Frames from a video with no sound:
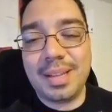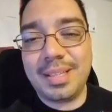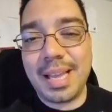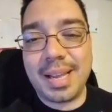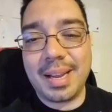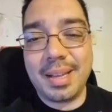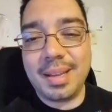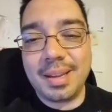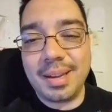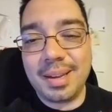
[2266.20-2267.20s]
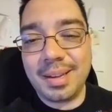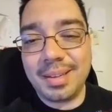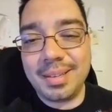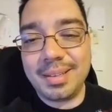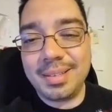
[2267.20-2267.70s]
take any
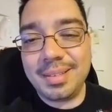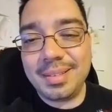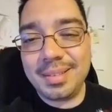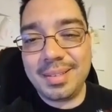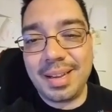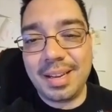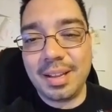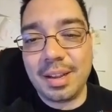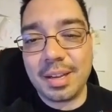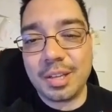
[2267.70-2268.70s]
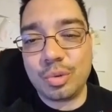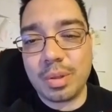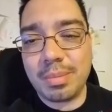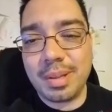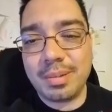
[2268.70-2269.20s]
luggage
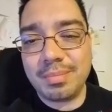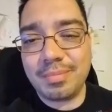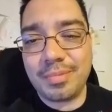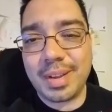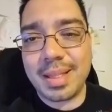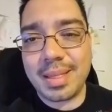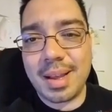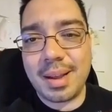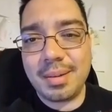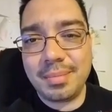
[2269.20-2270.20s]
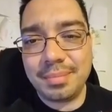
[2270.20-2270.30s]
with me. Forget that.